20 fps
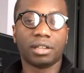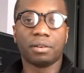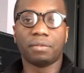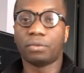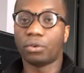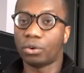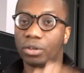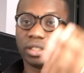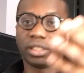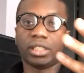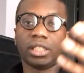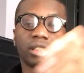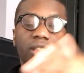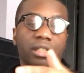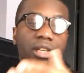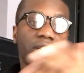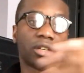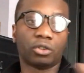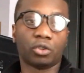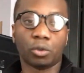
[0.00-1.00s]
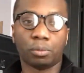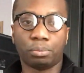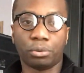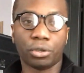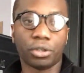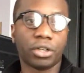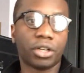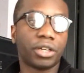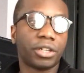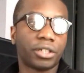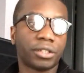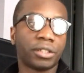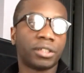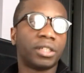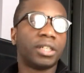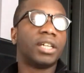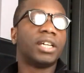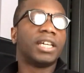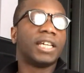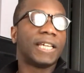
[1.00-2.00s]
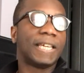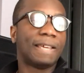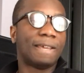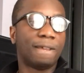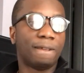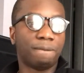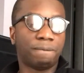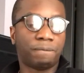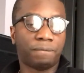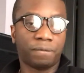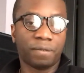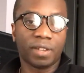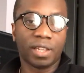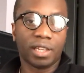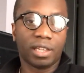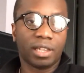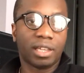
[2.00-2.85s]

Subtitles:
For instance, an entrepreneur, if